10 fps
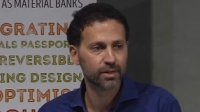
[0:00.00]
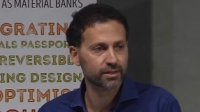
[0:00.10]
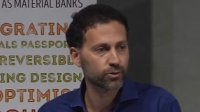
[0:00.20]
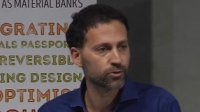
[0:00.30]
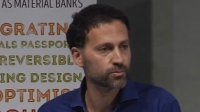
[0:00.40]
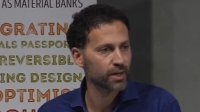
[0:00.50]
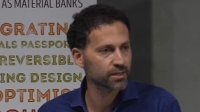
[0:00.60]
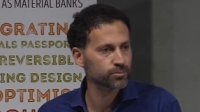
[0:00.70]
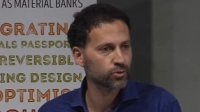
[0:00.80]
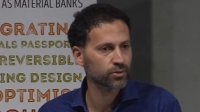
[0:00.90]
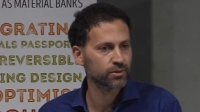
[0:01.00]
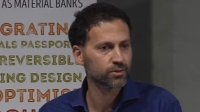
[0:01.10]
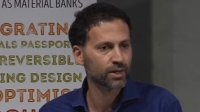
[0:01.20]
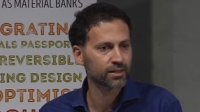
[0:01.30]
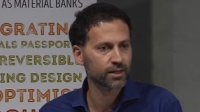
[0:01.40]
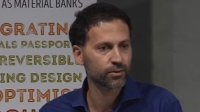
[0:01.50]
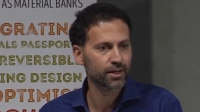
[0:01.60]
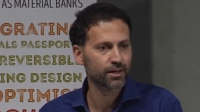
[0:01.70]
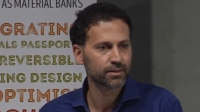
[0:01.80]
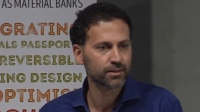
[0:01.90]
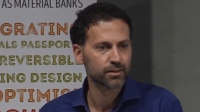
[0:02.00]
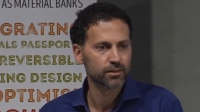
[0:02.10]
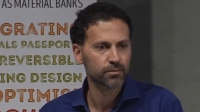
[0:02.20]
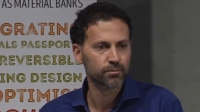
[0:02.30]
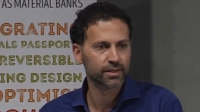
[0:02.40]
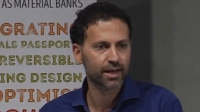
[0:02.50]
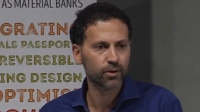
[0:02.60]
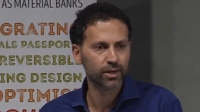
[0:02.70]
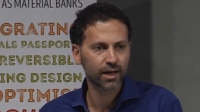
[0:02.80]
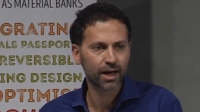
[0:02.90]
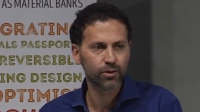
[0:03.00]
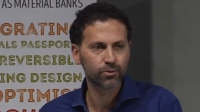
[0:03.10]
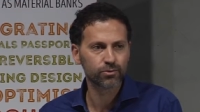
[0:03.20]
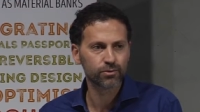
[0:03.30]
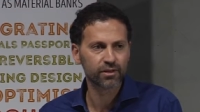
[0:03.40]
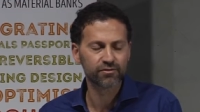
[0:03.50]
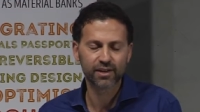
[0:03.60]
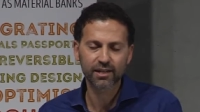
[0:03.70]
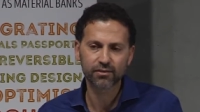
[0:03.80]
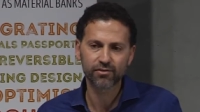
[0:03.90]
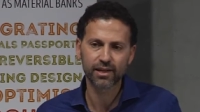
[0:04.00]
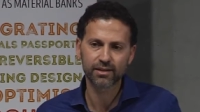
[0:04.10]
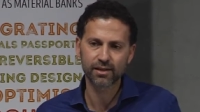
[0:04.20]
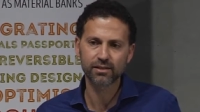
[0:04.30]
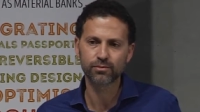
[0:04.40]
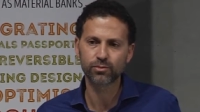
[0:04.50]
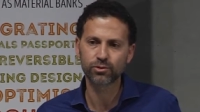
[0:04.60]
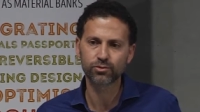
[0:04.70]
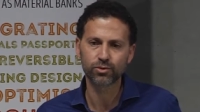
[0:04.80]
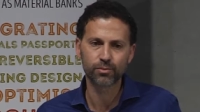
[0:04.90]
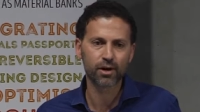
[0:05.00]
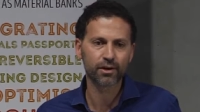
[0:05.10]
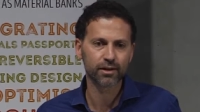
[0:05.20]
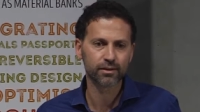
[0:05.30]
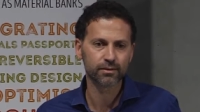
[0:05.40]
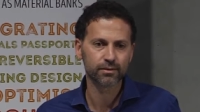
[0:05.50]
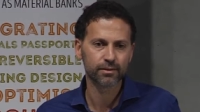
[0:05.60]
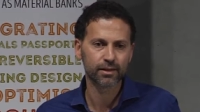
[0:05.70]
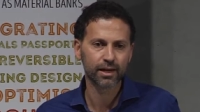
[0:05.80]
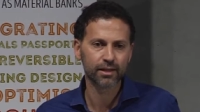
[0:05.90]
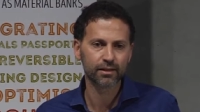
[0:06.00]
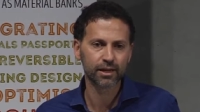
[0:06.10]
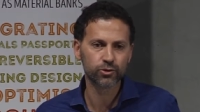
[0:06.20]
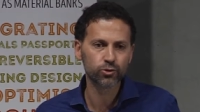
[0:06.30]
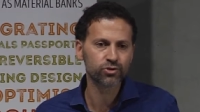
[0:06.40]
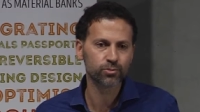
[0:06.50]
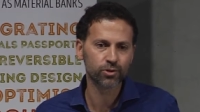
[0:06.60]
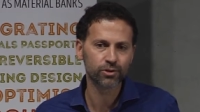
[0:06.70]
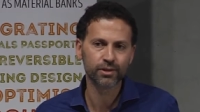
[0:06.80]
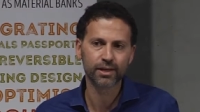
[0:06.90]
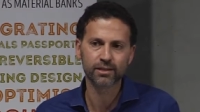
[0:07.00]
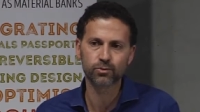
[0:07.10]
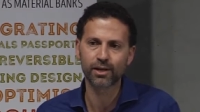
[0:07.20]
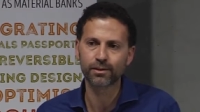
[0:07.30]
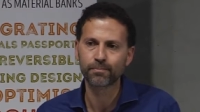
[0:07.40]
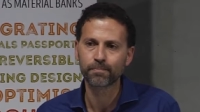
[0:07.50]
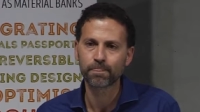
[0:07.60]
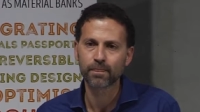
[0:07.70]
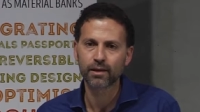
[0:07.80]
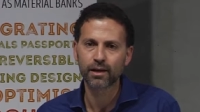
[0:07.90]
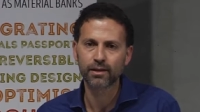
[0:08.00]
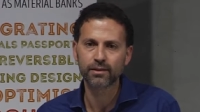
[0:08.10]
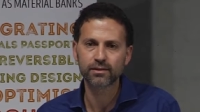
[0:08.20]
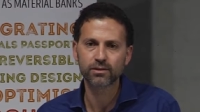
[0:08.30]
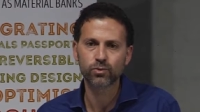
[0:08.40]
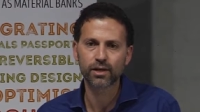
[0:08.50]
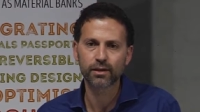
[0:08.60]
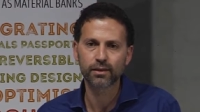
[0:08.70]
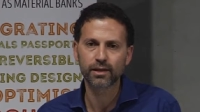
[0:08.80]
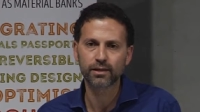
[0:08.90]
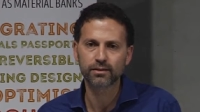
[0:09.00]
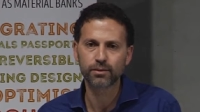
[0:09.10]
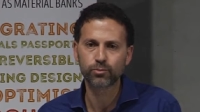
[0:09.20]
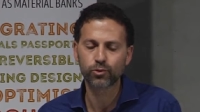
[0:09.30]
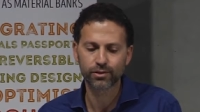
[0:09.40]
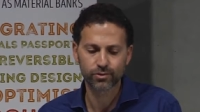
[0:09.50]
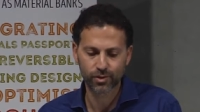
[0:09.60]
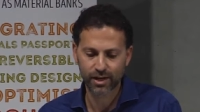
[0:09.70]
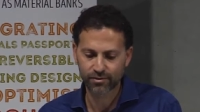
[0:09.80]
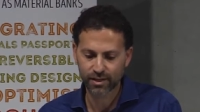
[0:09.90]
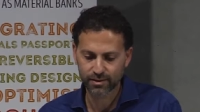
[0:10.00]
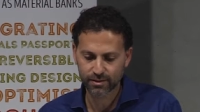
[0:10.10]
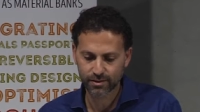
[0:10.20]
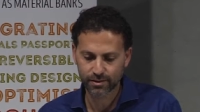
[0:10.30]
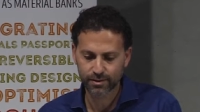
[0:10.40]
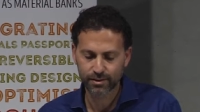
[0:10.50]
materials passport criteria, but how, how effectively accessible to the market and, and usable as well. And this is where I think it's important to have that, uh,